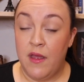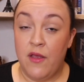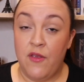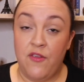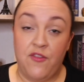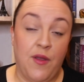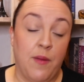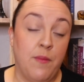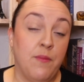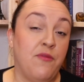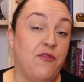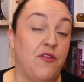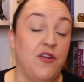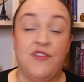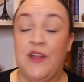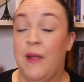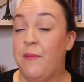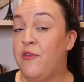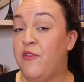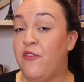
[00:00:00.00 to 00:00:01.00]
some for
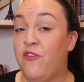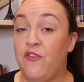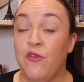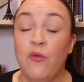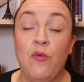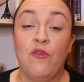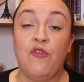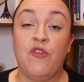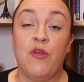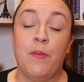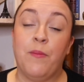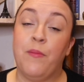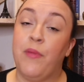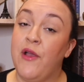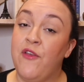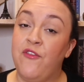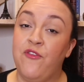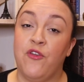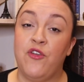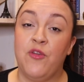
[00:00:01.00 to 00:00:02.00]
attempted assault
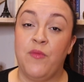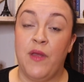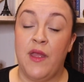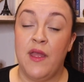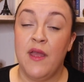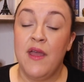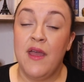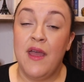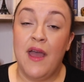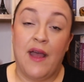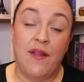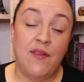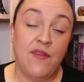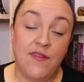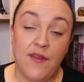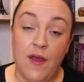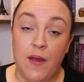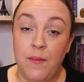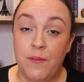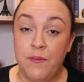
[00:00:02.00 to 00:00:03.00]
by sodomy, and
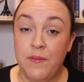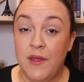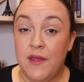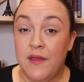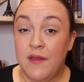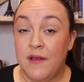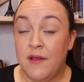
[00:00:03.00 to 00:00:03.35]
some,